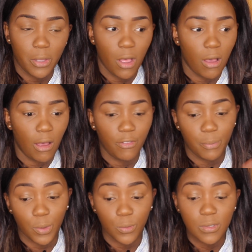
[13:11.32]
behalf,
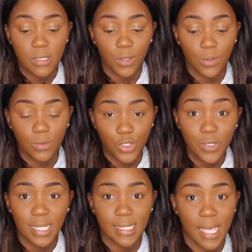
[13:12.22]
but also
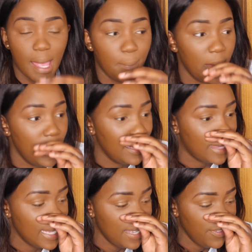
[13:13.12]
during that time
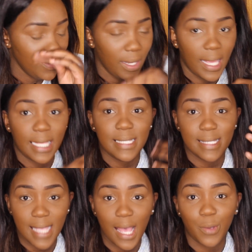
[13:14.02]
they give you like
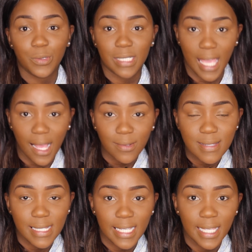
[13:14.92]
sound
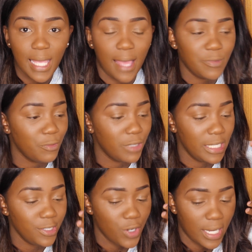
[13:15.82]
counselling, and they
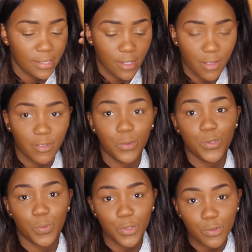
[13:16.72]
really try and divulge
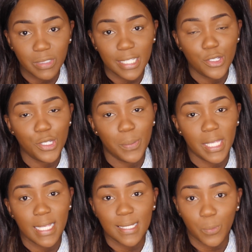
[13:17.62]
what your relationship
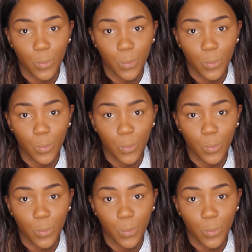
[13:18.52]
is,